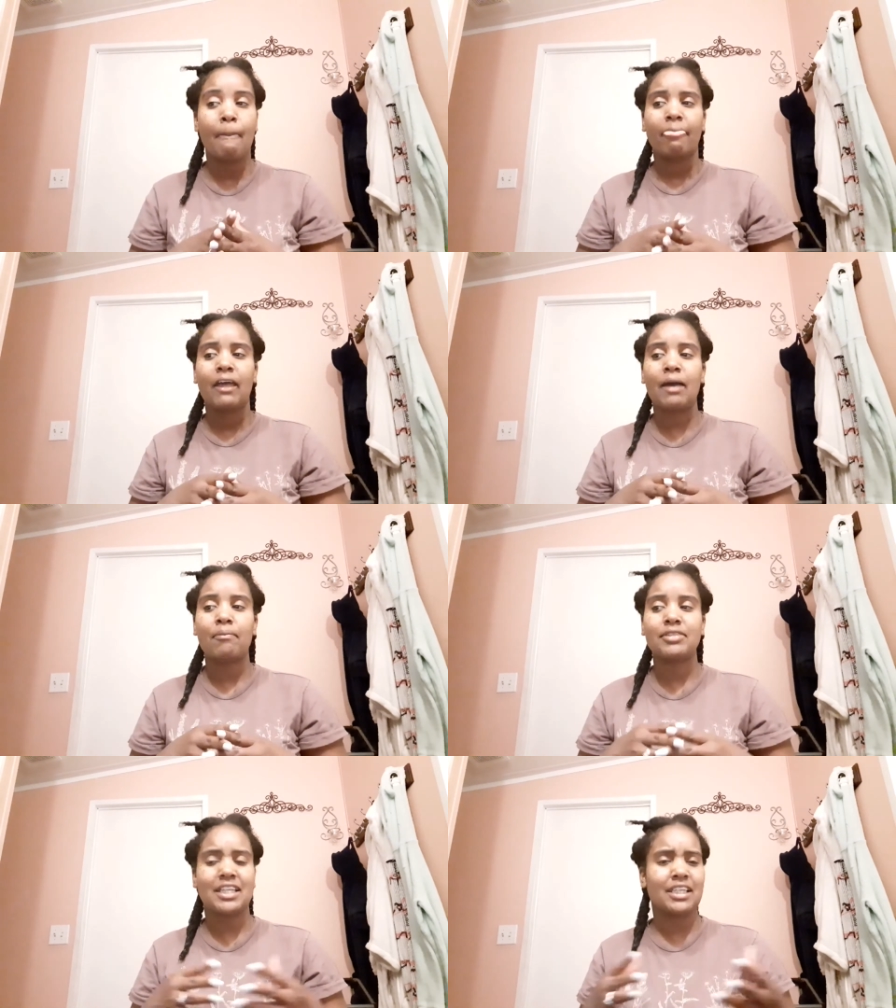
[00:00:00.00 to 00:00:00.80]

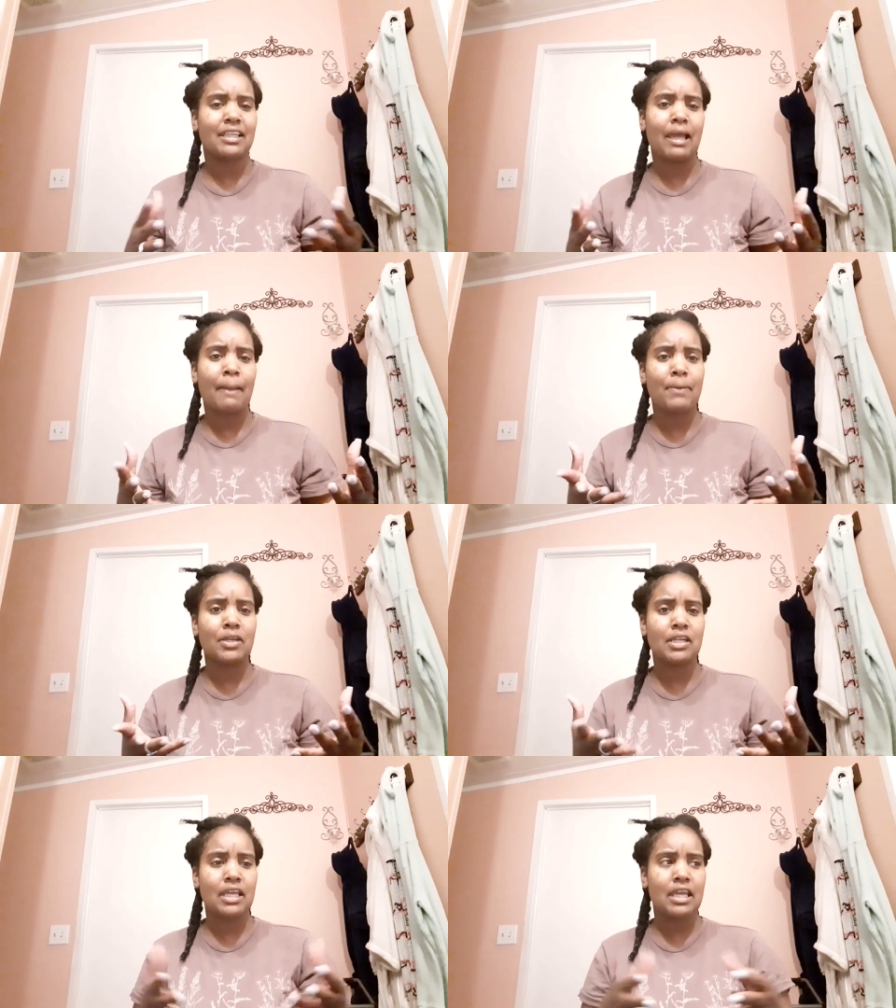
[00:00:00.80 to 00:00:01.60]
Technically, I put
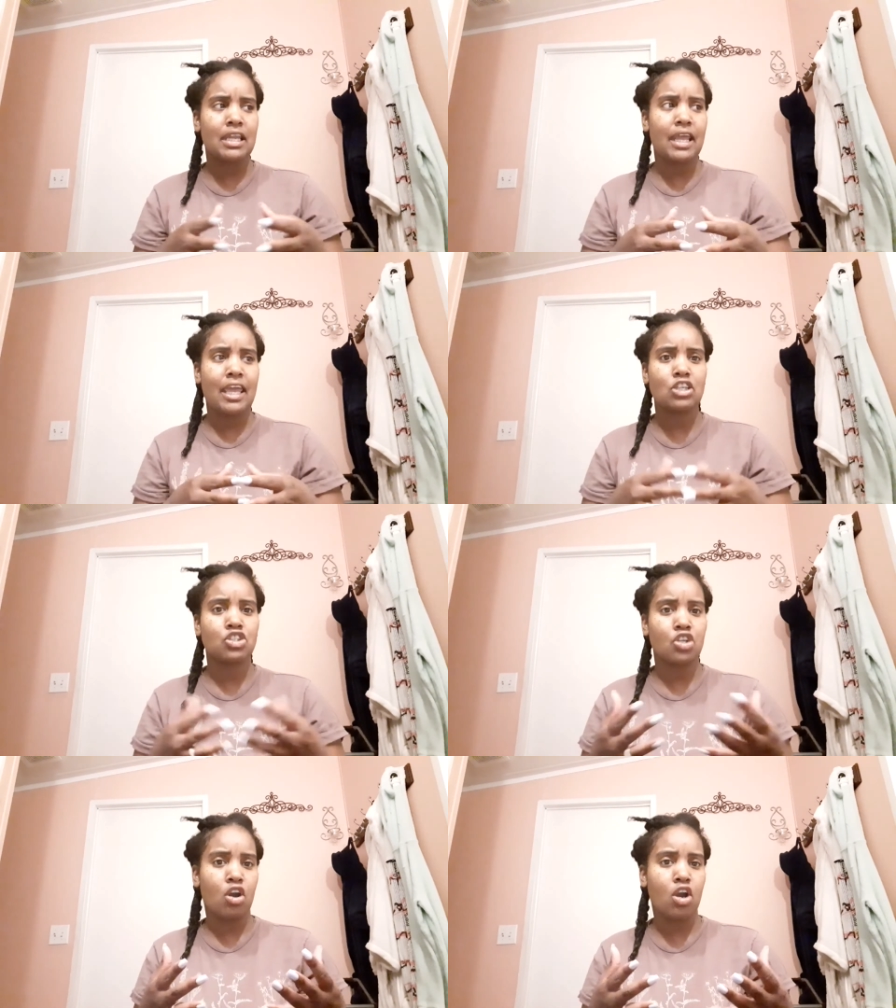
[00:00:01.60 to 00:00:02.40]
it in a
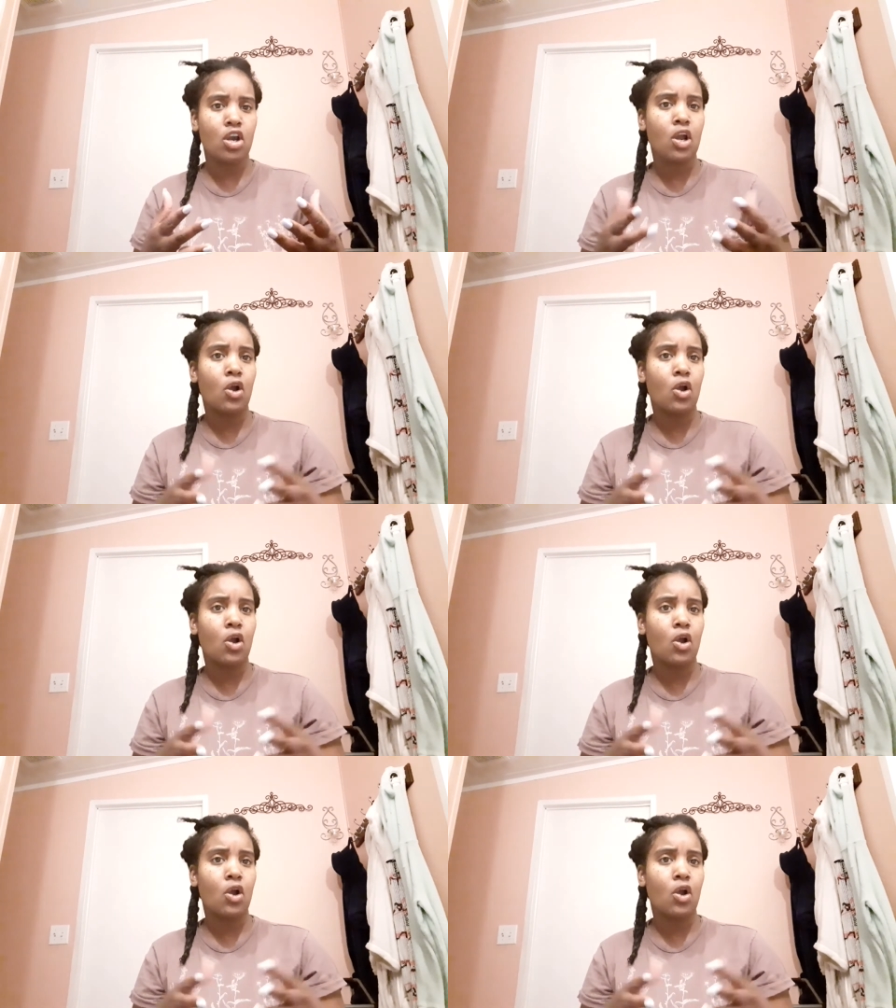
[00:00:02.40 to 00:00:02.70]
jar